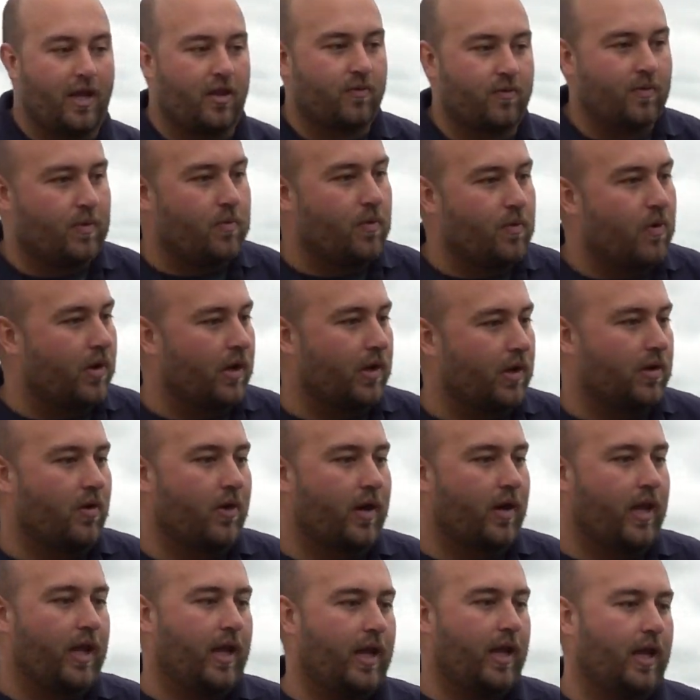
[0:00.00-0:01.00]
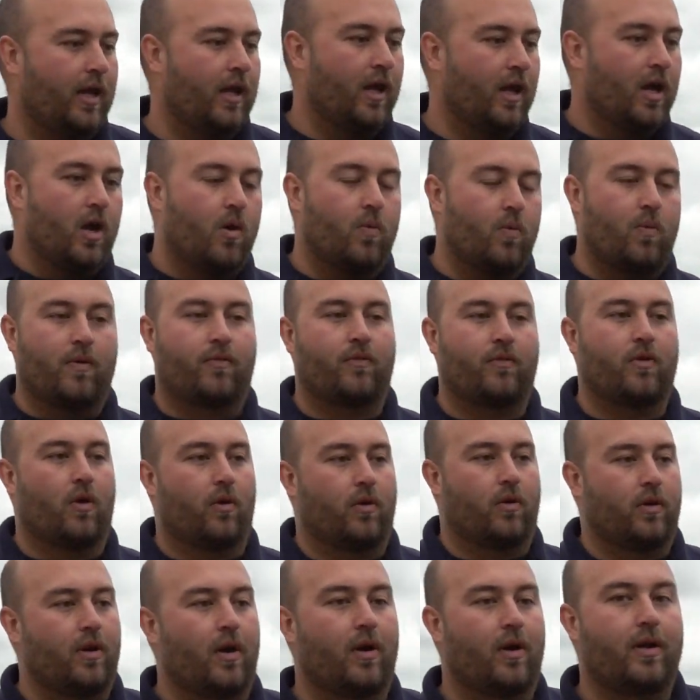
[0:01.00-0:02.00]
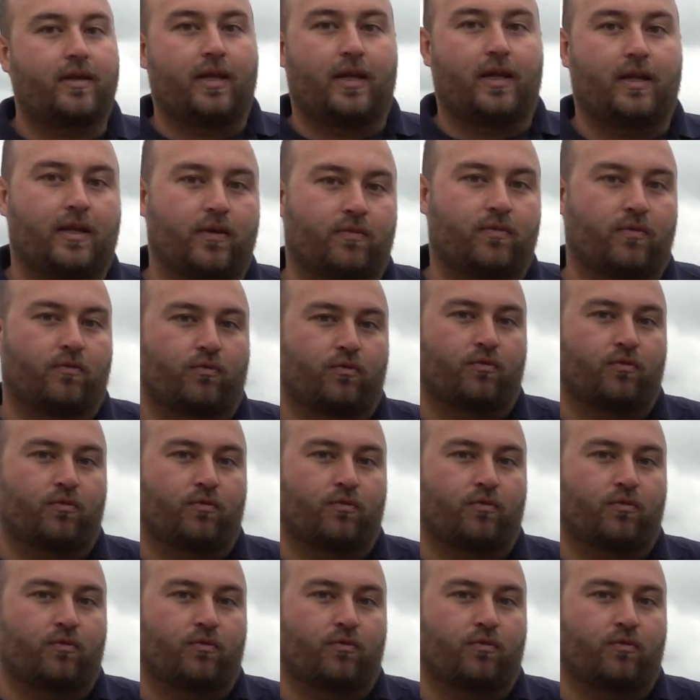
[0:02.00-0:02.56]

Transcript: as we walk along here, we've got 19 different